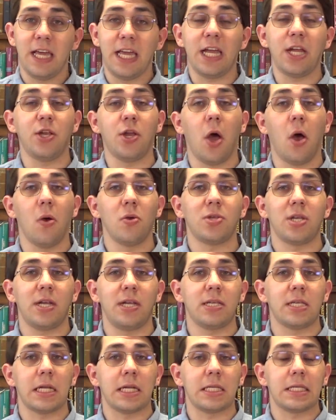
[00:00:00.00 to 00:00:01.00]
He knows
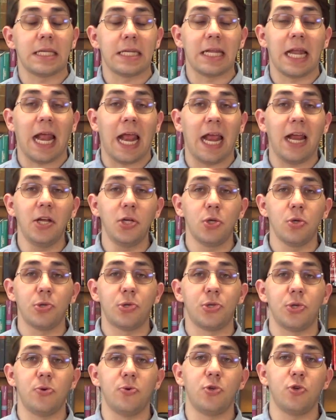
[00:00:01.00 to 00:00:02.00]
that he's going to send an angel
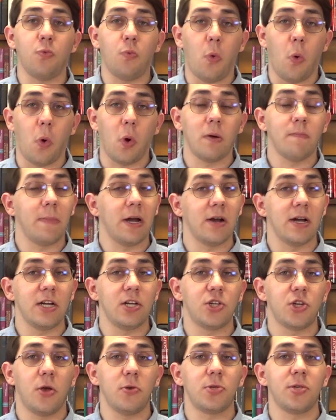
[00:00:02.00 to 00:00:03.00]
soon to warn
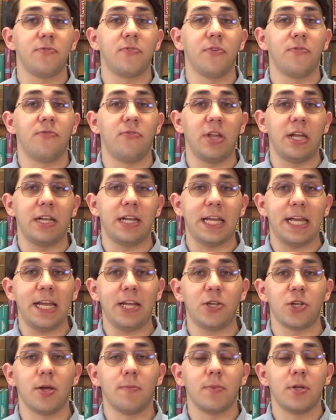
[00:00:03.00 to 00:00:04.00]
Mary and Joseph to flee to
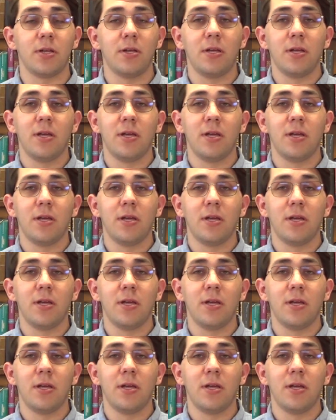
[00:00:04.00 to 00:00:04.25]
Egypt.